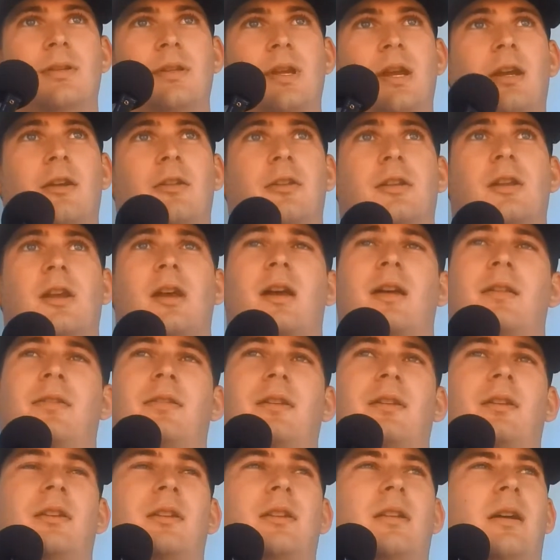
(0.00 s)
Exactly. Yeah, I
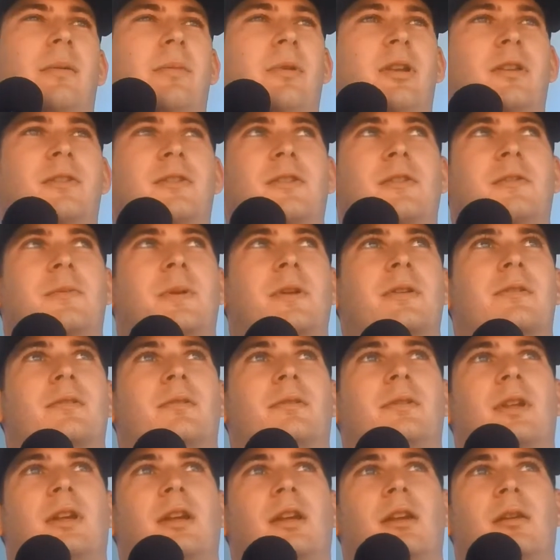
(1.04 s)
think. I mean, it's a
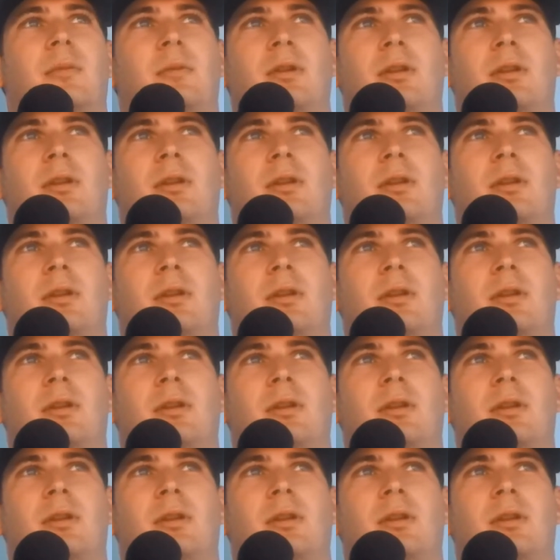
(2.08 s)
special day.